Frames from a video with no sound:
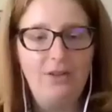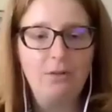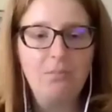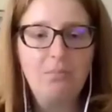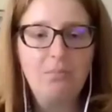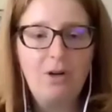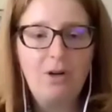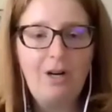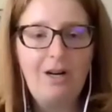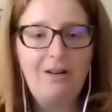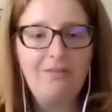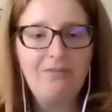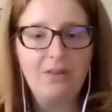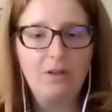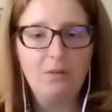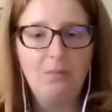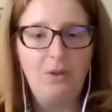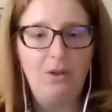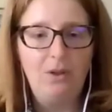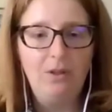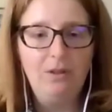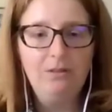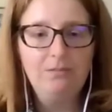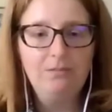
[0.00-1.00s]
you're
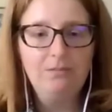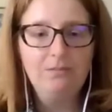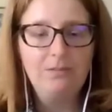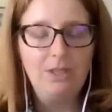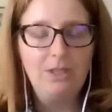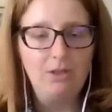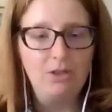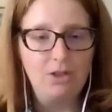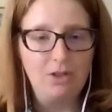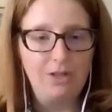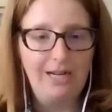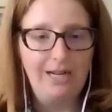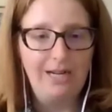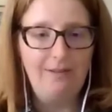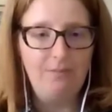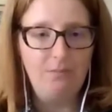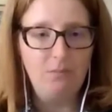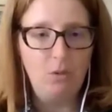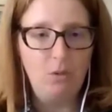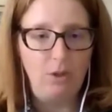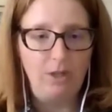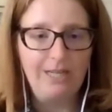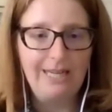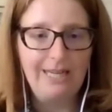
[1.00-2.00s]
profitable, you should have
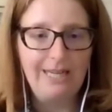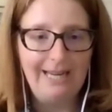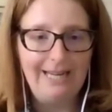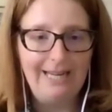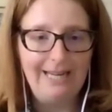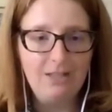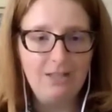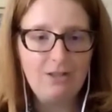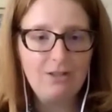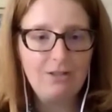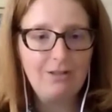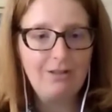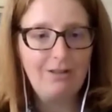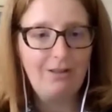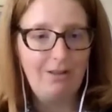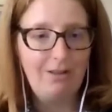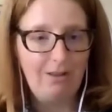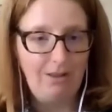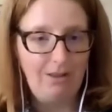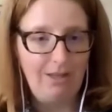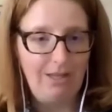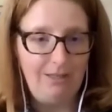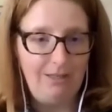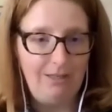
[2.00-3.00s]
more cash
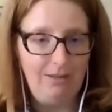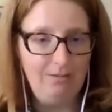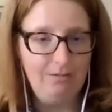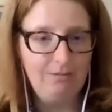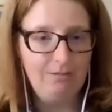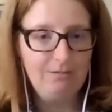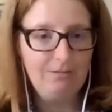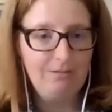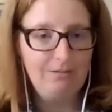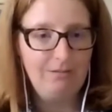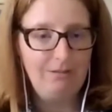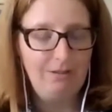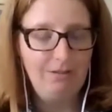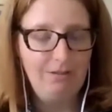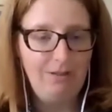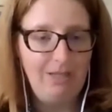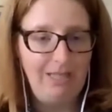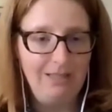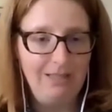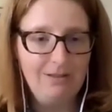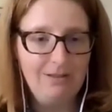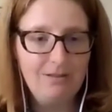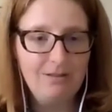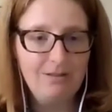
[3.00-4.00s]
than you you
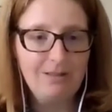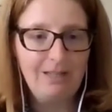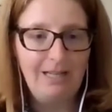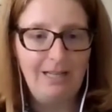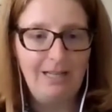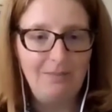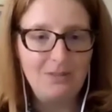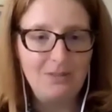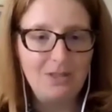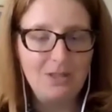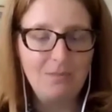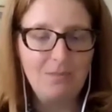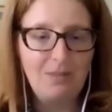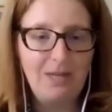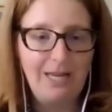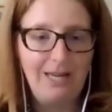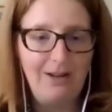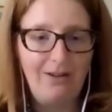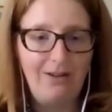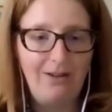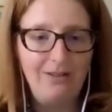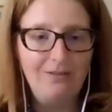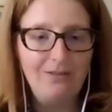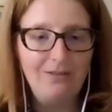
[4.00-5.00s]
need um, to pay
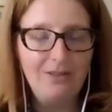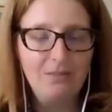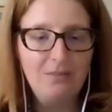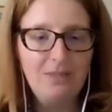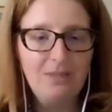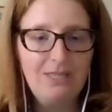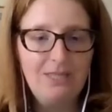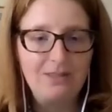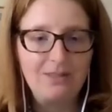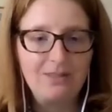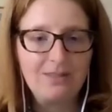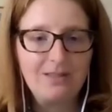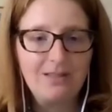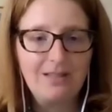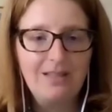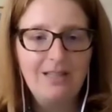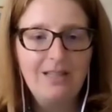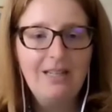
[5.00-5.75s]
all of your bills.